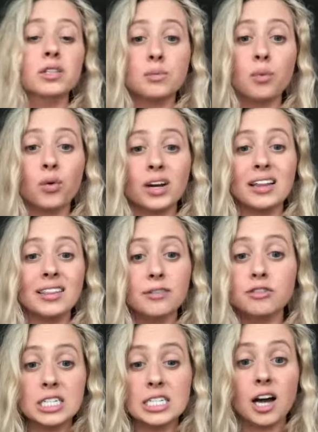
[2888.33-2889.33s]
supporting
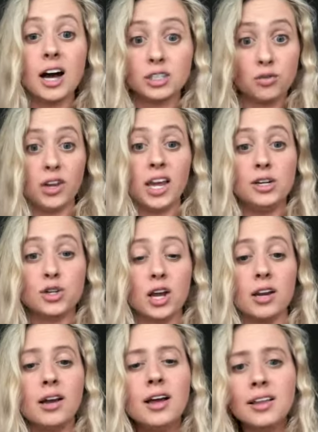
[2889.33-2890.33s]
liver detoxification.